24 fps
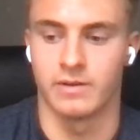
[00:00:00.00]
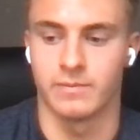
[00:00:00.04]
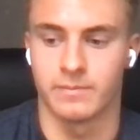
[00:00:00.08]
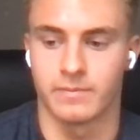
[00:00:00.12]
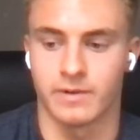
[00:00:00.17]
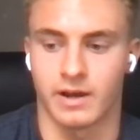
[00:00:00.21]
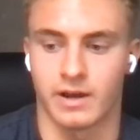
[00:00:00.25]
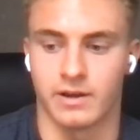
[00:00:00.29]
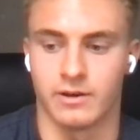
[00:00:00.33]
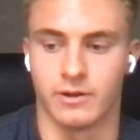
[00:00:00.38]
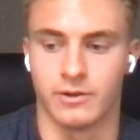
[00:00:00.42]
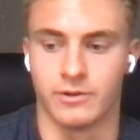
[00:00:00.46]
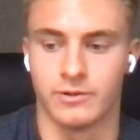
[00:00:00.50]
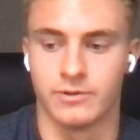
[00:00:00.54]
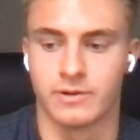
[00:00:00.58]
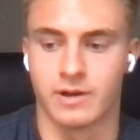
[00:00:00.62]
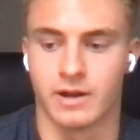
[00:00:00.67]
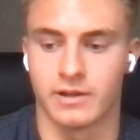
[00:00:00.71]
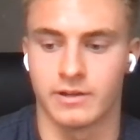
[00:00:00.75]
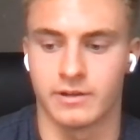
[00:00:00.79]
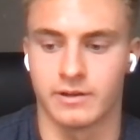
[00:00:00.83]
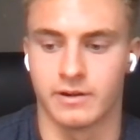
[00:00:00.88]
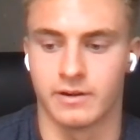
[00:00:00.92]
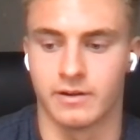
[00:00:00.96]
right i know you
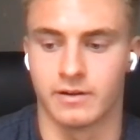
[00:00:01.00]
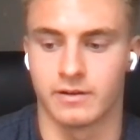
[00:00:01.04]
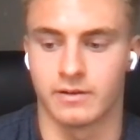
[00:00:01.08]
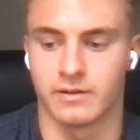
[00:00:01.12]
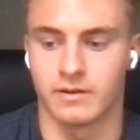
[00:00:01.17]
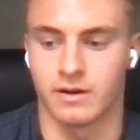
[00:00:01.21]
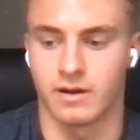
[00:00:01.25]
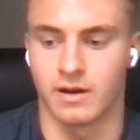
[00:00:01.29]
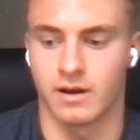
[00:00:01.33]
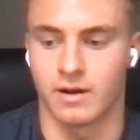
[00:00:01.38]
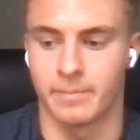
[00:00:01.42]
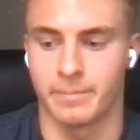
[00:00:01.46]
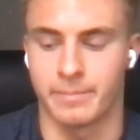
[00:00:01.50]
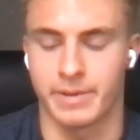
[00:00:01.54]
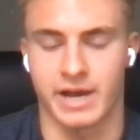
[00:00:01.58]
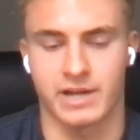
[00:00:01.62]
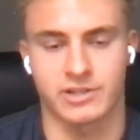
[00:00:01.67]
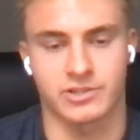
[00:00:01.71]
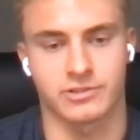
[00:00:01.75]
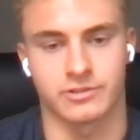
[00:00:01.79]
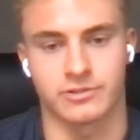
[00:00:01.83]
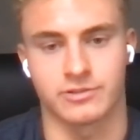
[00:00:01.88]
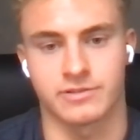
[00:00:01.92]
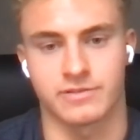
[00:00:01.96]
got your um,
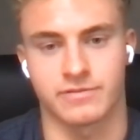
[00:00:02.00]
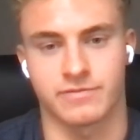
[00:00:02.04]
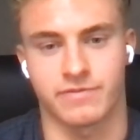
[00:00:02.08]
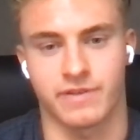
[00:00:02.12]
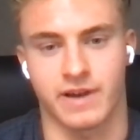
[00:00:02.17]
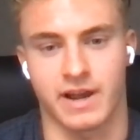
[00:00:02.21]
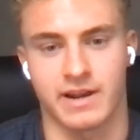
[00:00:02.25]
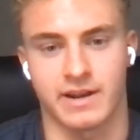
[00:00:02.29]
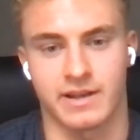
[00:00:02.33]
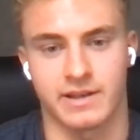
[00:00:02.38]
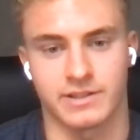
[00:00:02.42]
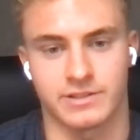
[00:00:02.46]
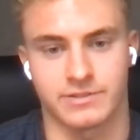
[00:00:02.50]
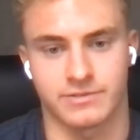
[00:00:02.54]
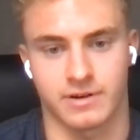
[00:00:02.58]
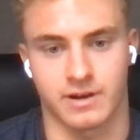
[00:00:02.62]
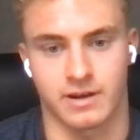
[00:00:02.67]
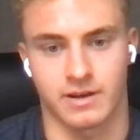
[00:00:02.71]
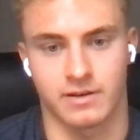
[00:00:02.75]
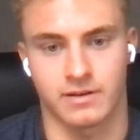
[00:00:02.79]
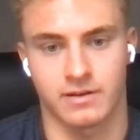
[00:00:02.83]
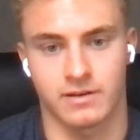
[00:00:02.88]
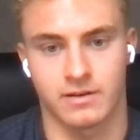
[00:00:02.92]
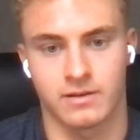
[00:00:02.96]
bachelor's in finance
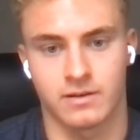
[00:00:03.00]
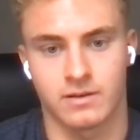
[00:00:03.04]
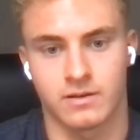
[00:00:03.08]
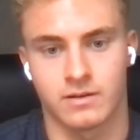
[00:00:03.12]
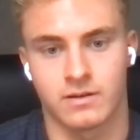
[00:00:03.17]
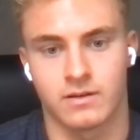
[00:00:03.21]
right